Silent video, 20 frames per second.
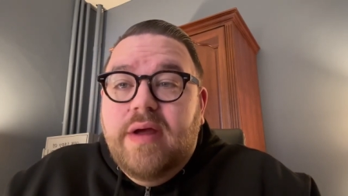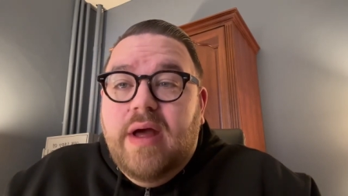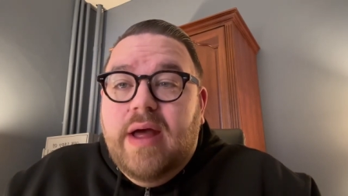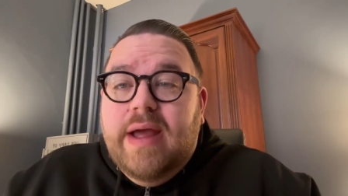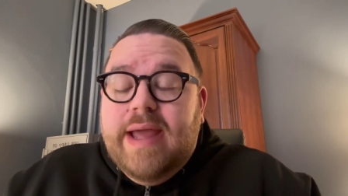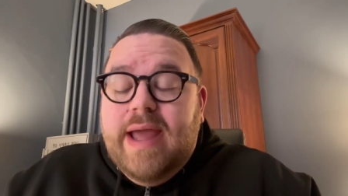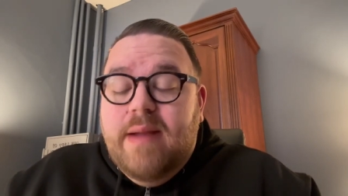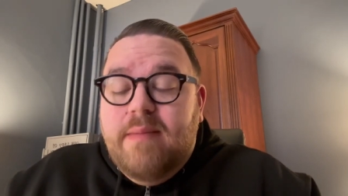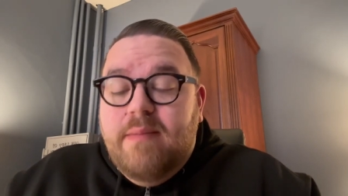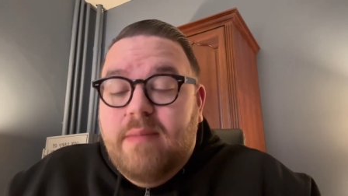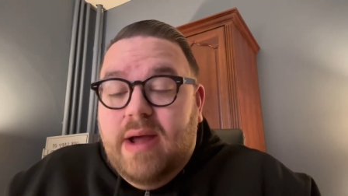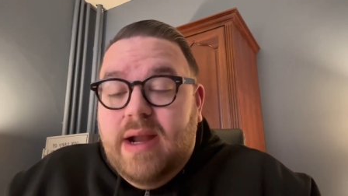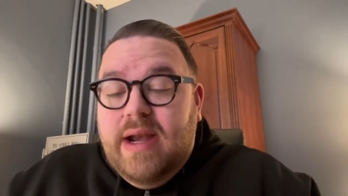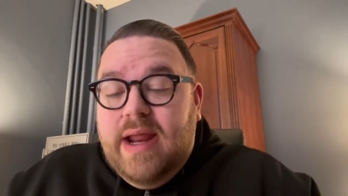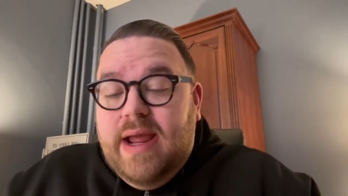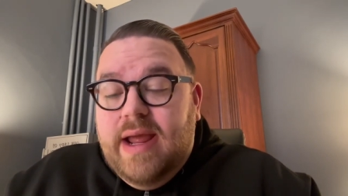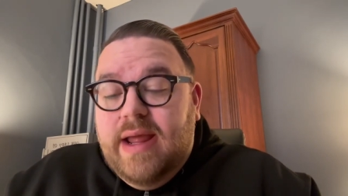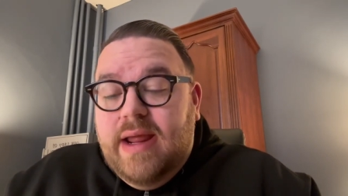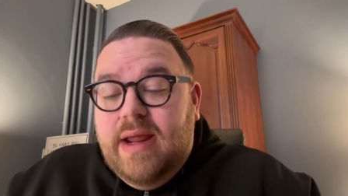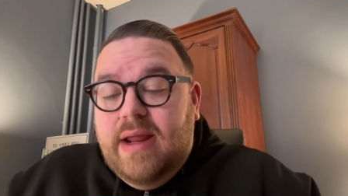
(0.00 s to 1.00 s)
Again,
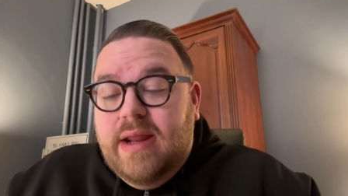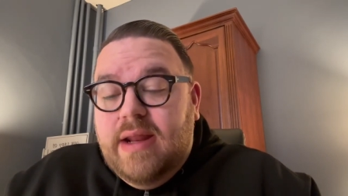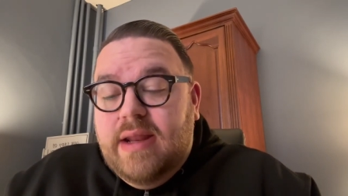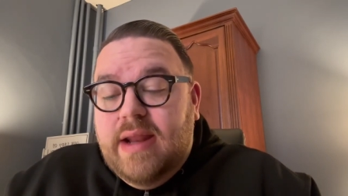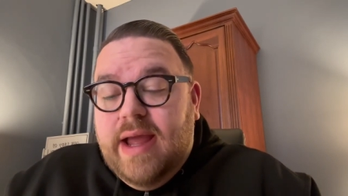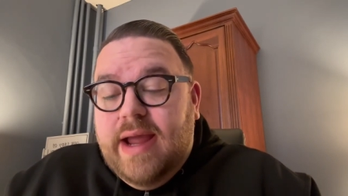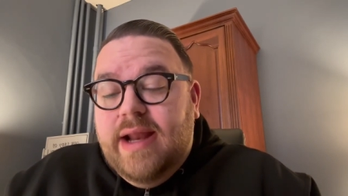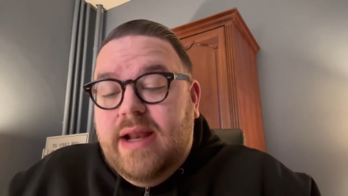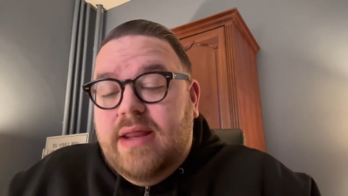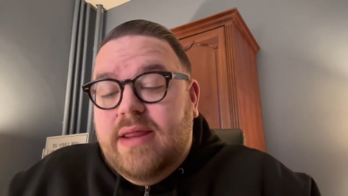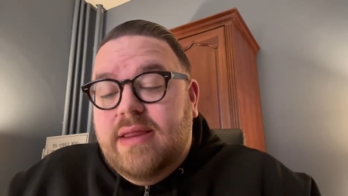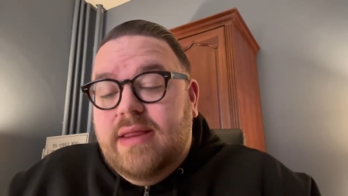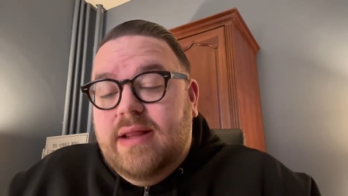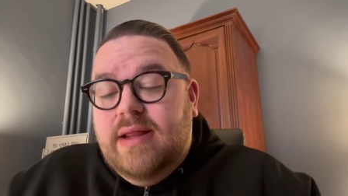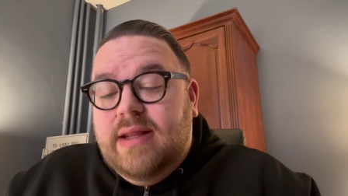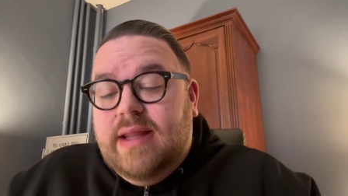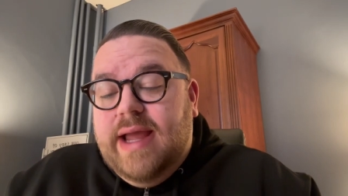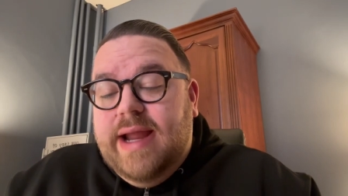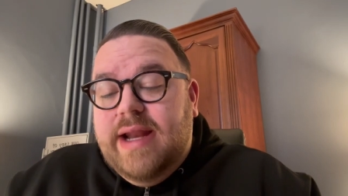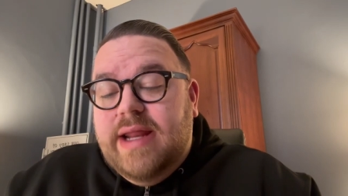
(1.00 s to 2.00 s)
Monday night,
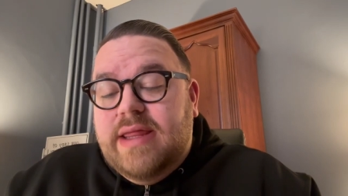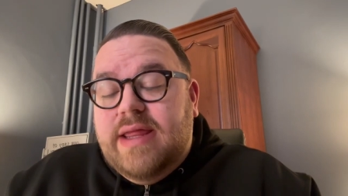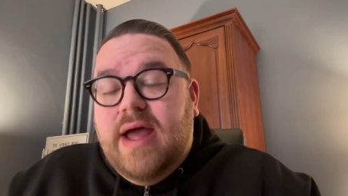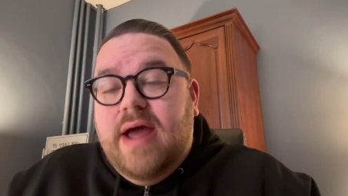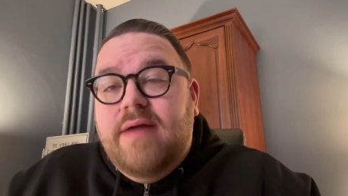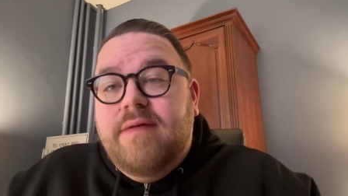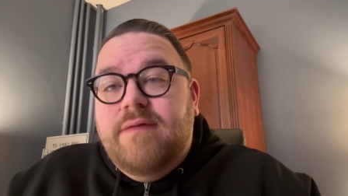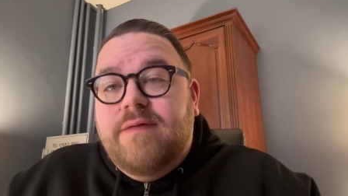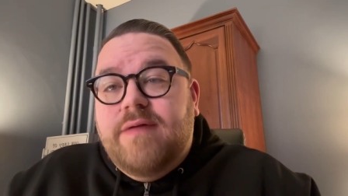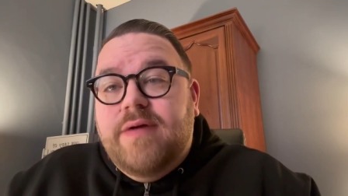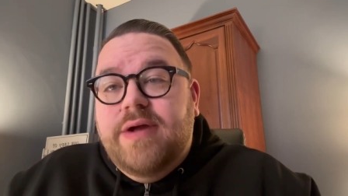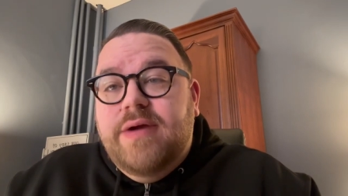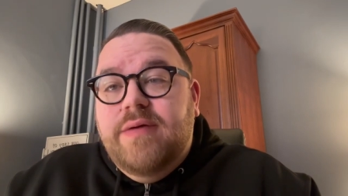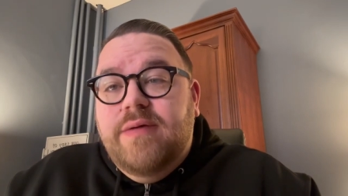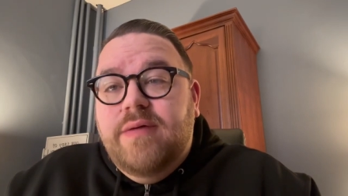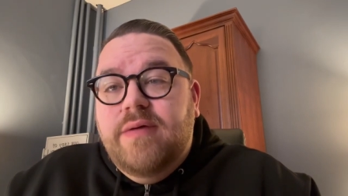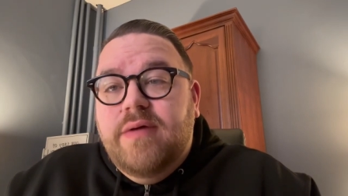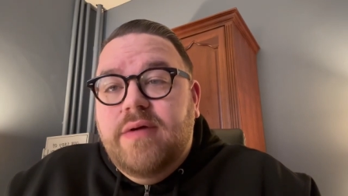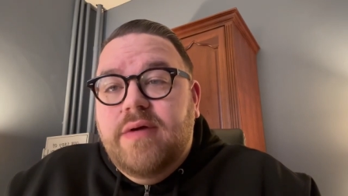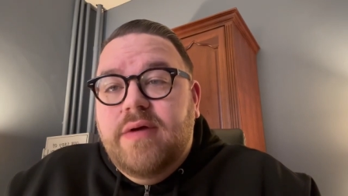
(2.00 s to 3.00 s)
the light is on for
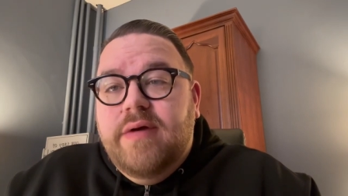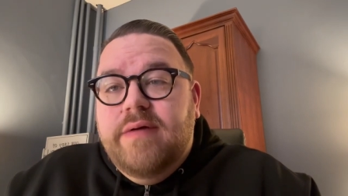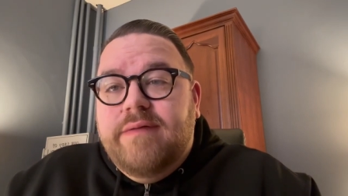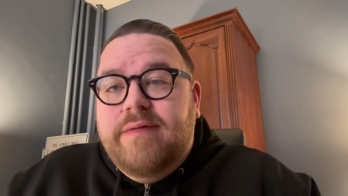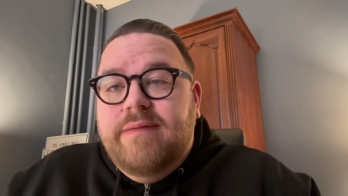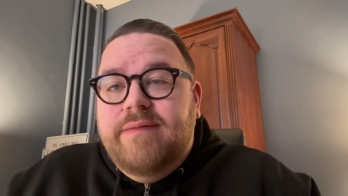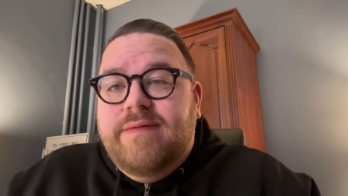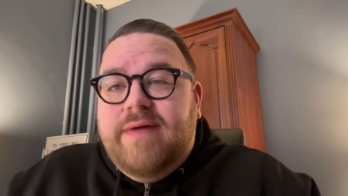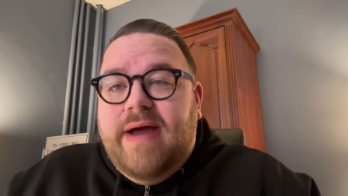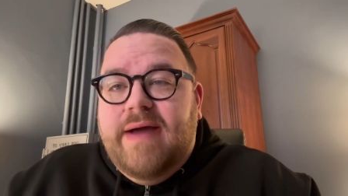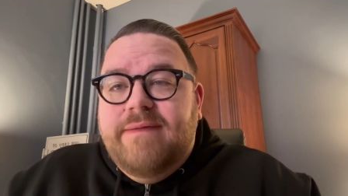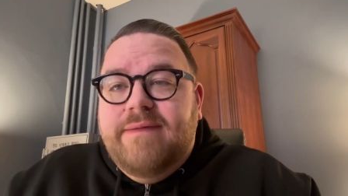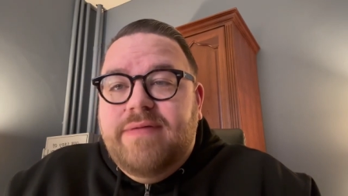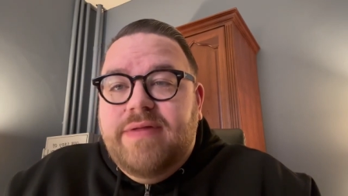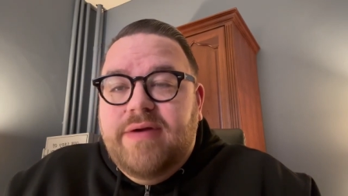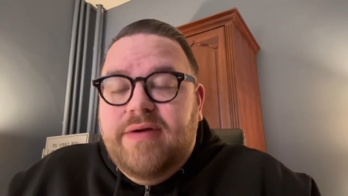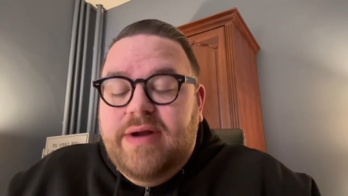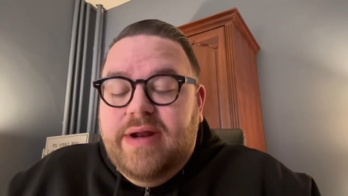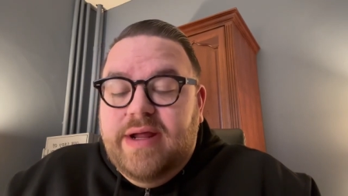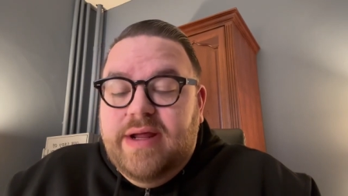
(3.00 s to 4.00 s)
you from
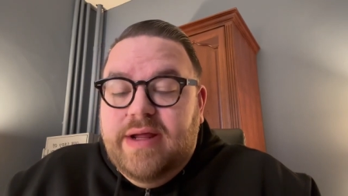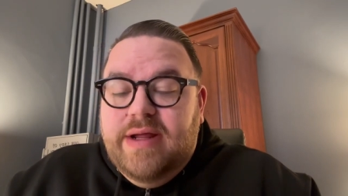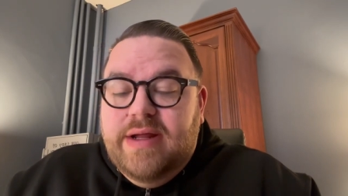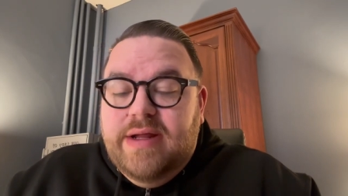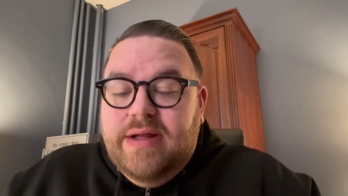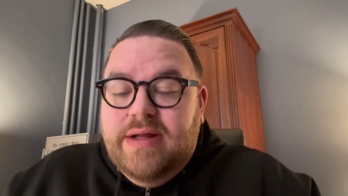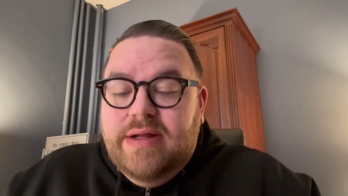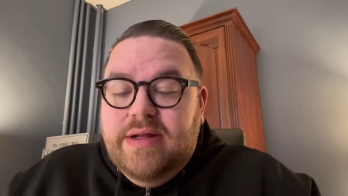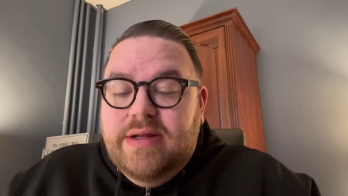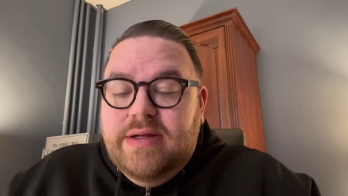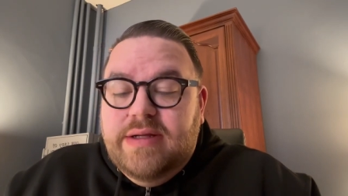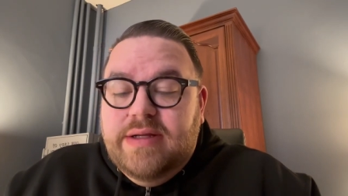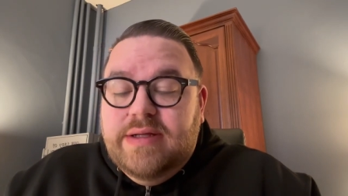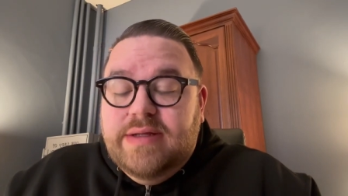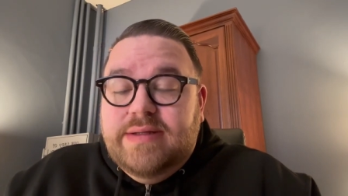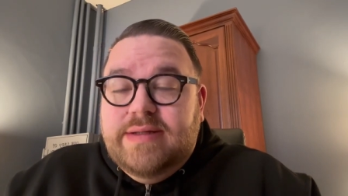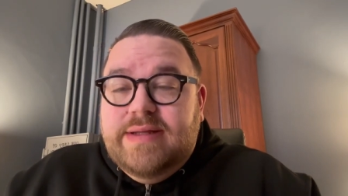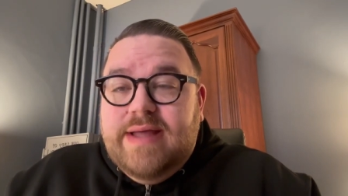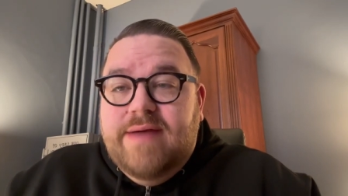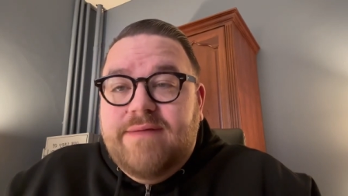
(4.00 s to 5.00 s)
5.30
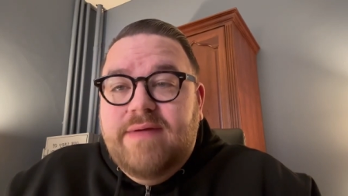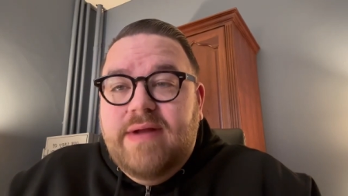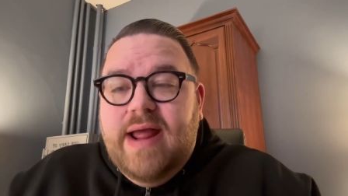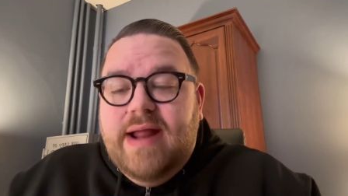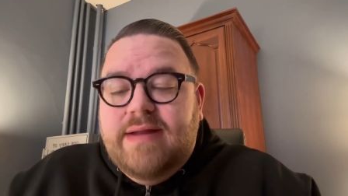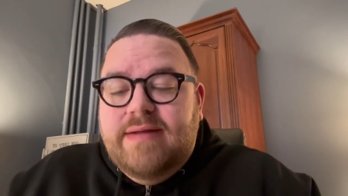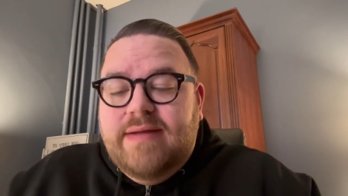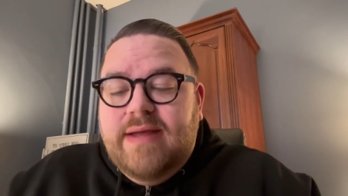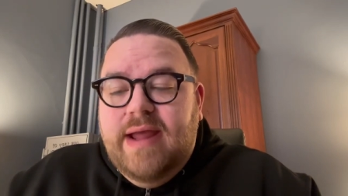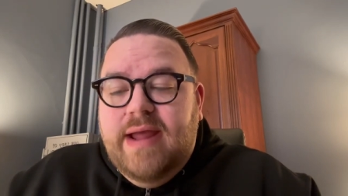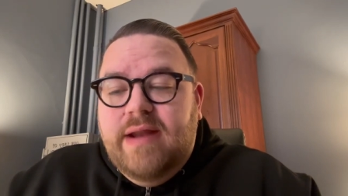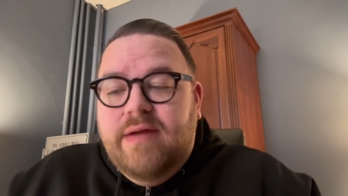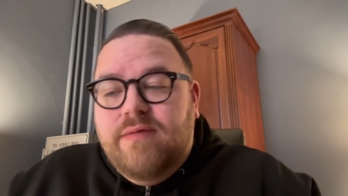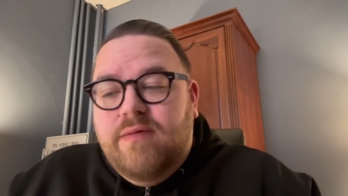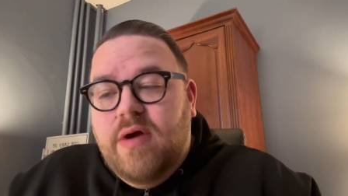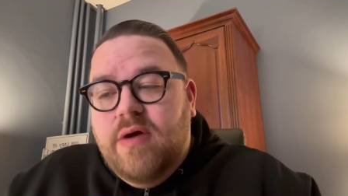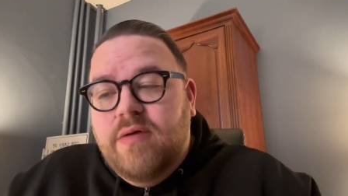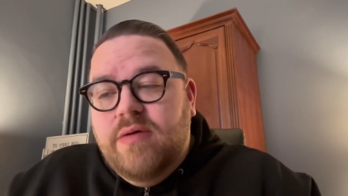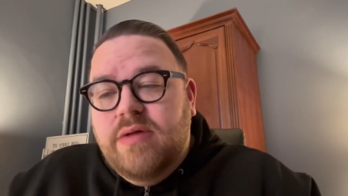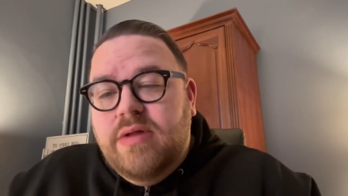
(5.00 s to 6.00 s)
till 7 at St.
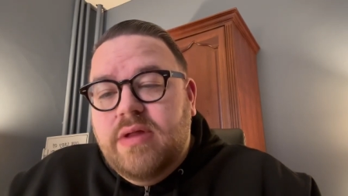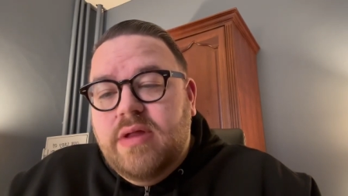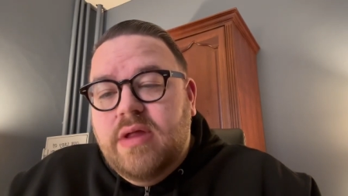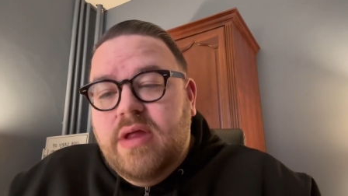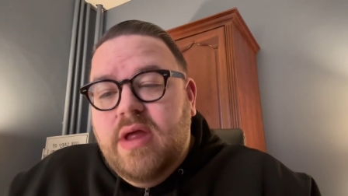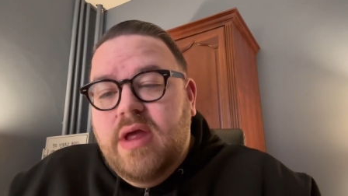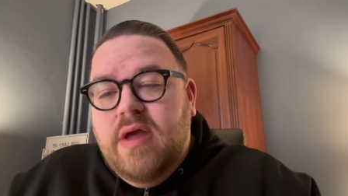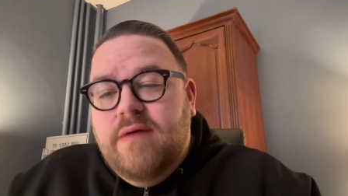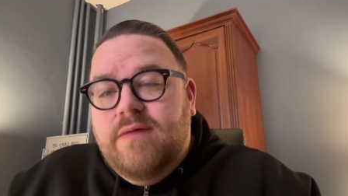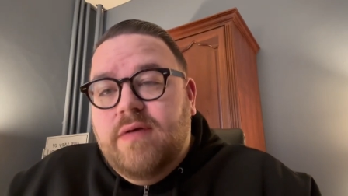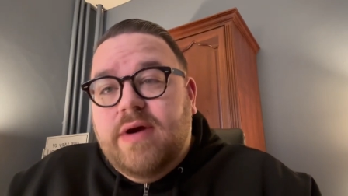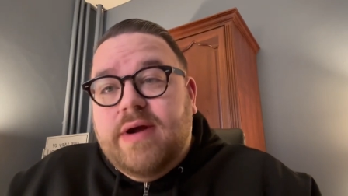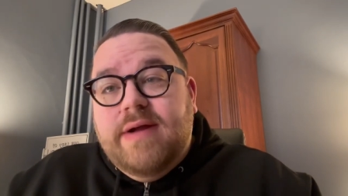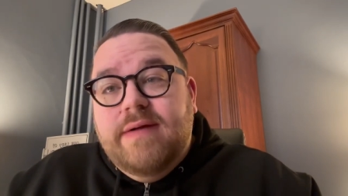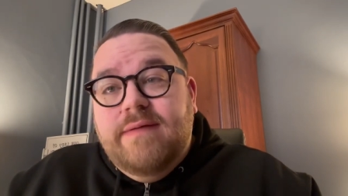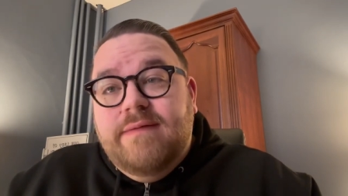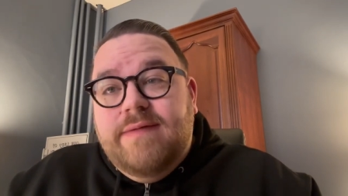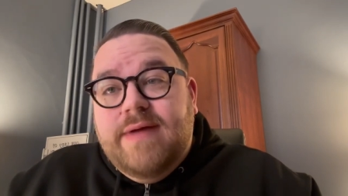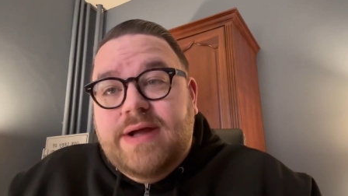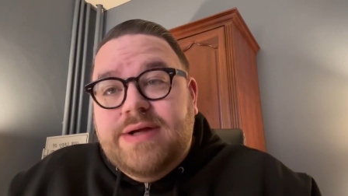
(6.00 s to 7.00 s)
Rose for
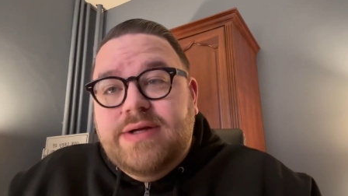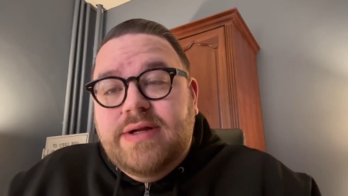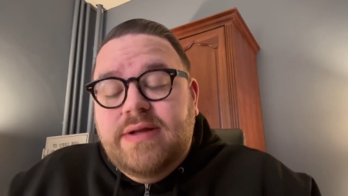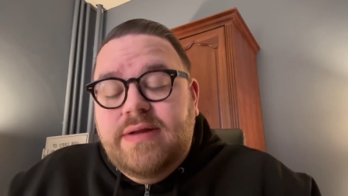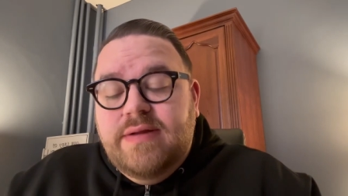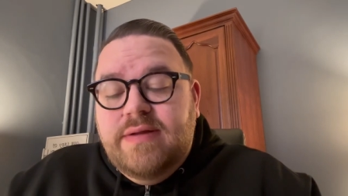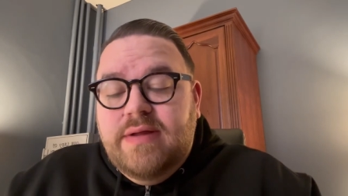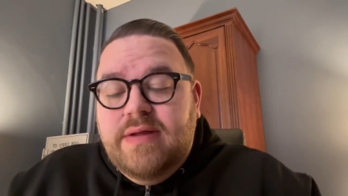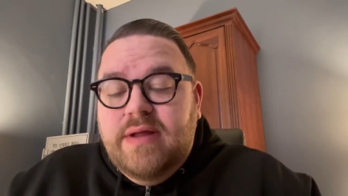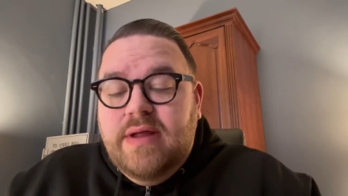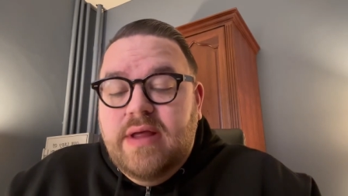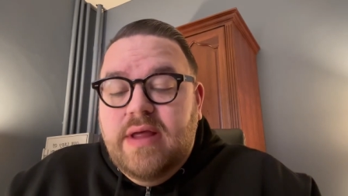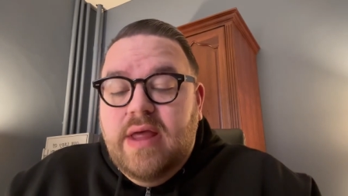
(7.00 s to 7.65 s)
confessions.